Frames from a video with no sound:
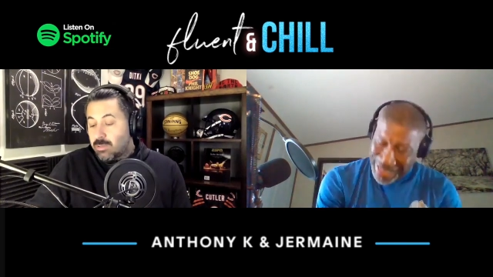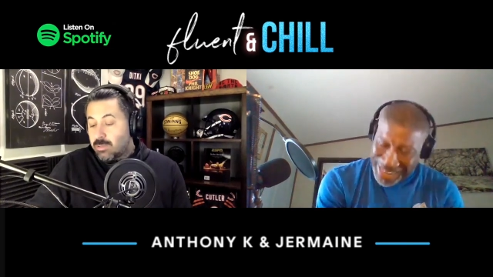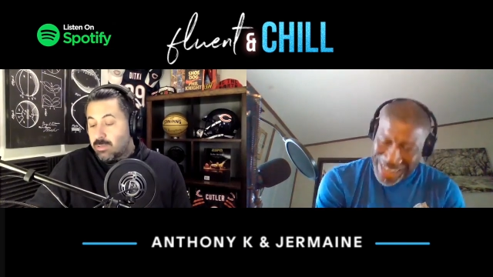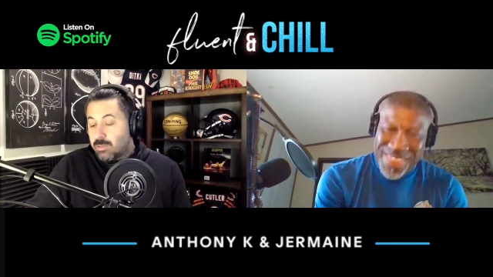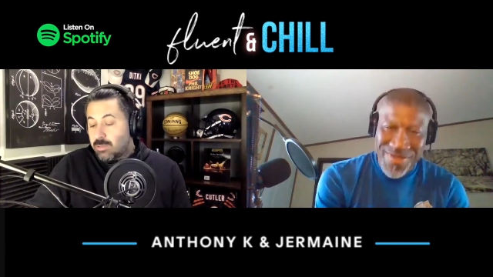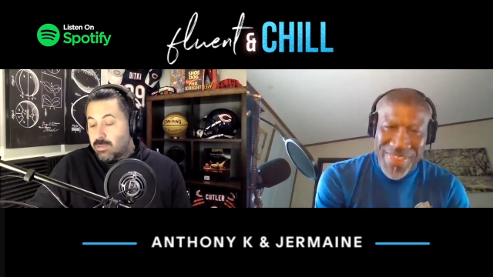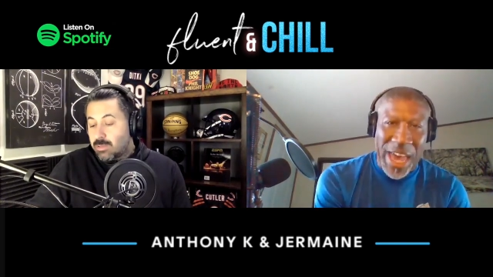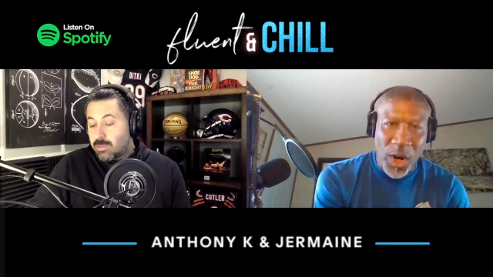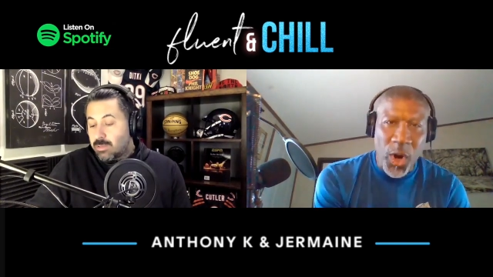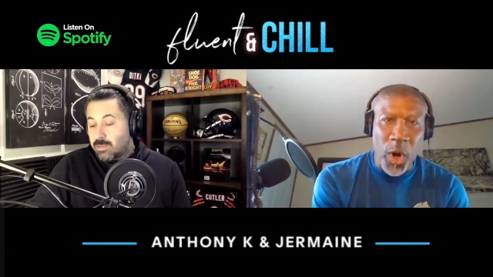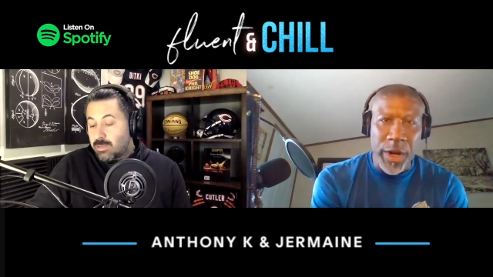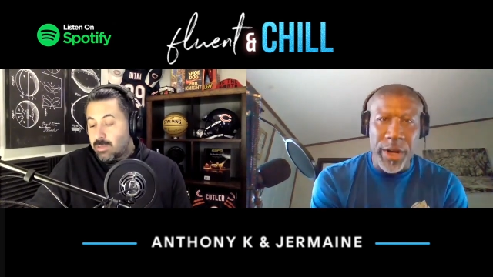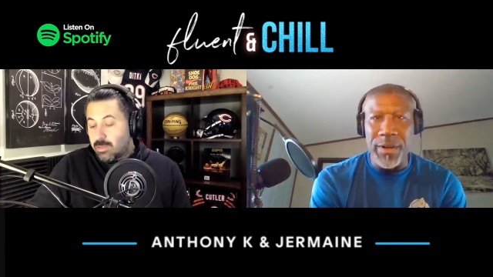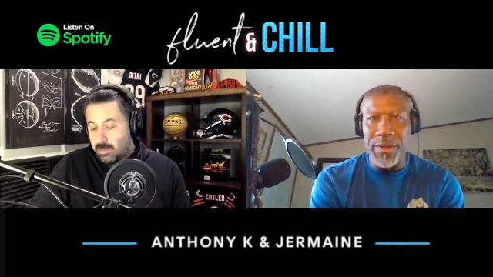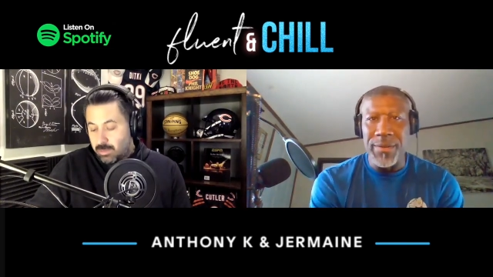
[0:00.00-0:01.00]
Speaker 1: In that
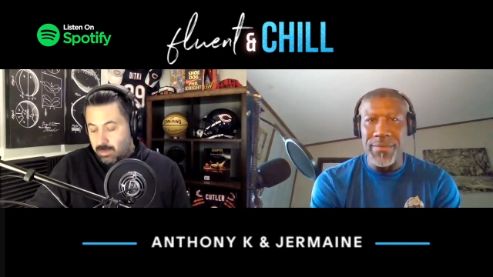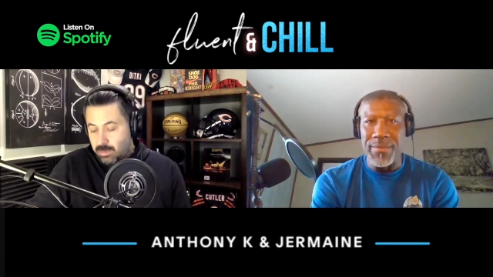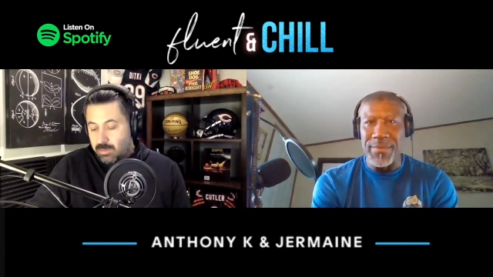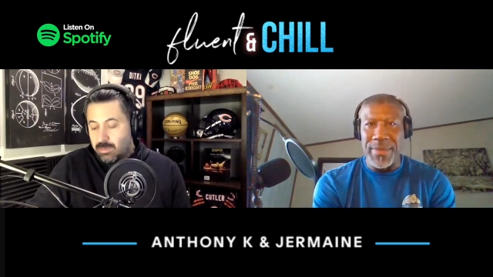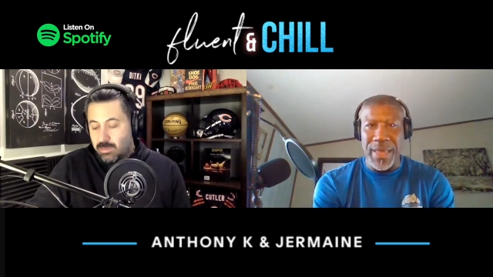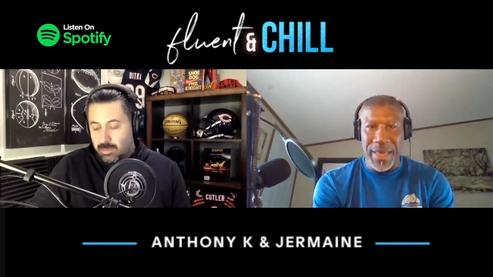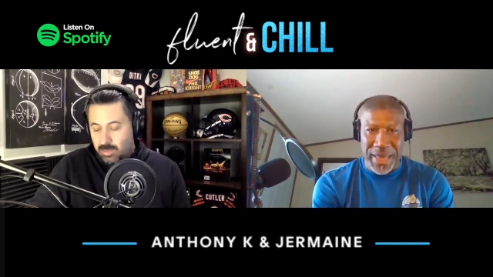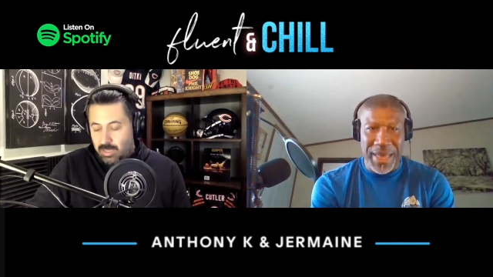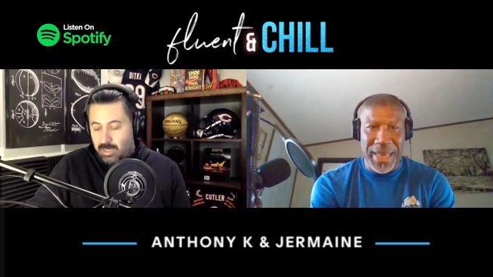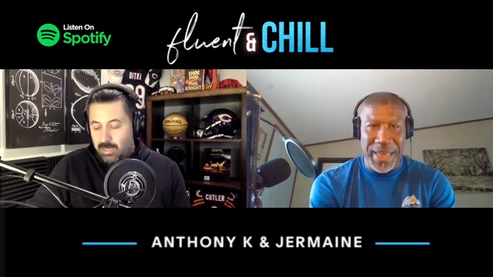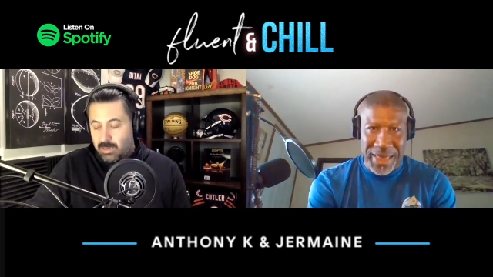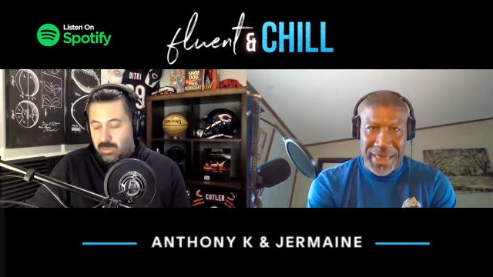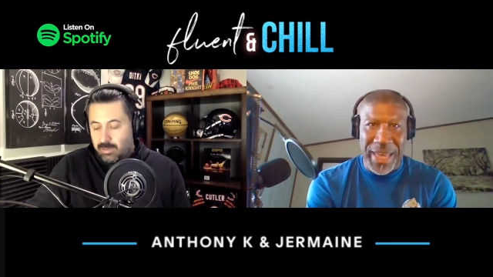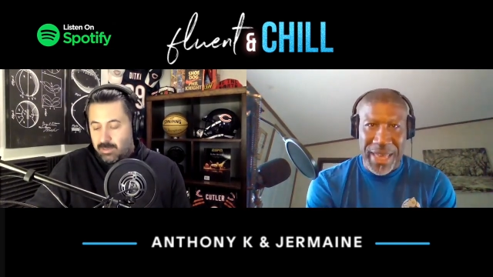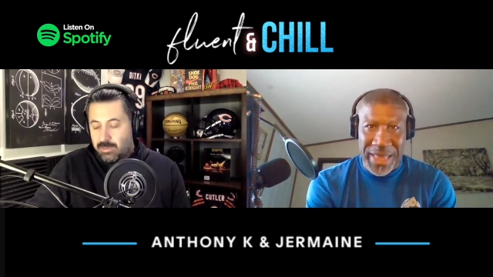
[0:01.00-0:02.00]
order. In, okay.
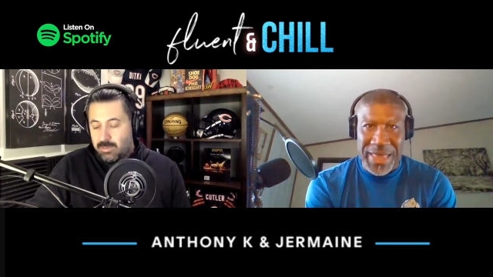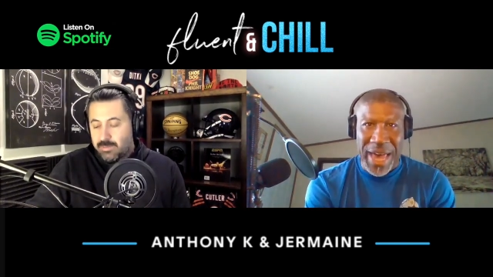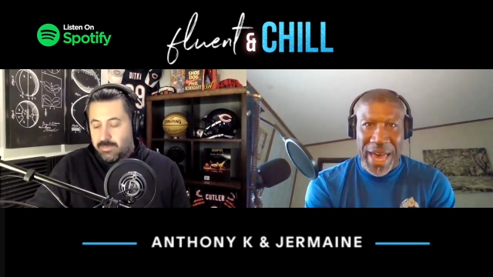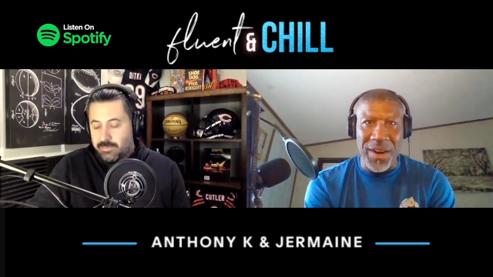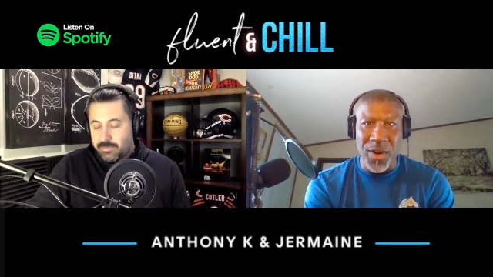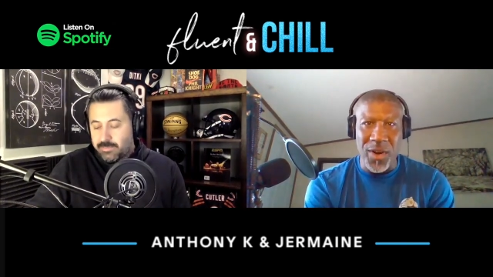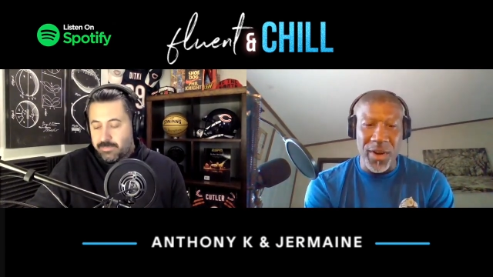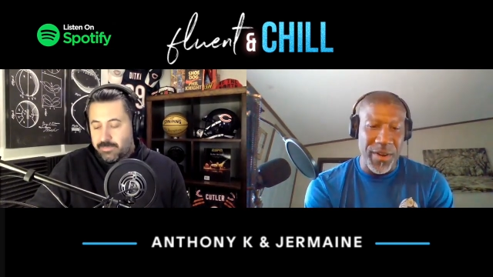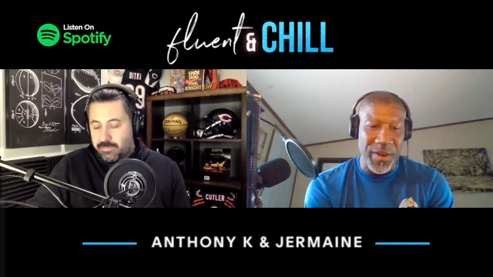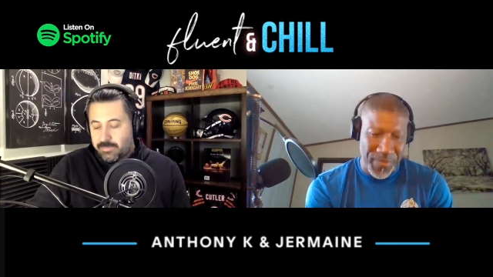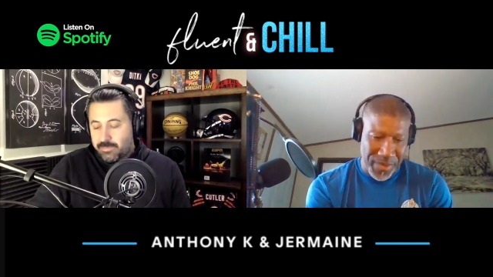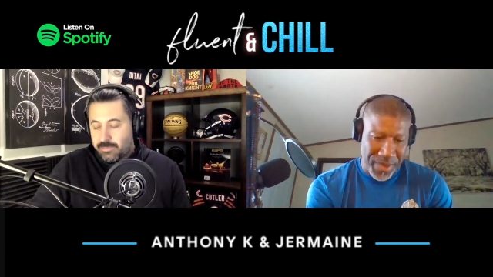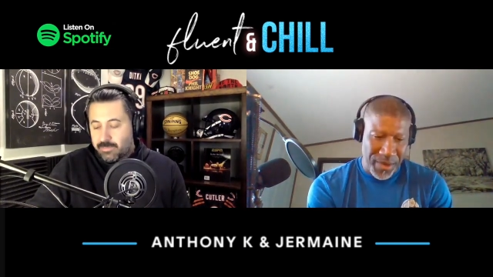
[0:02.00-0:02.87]
in, in that order.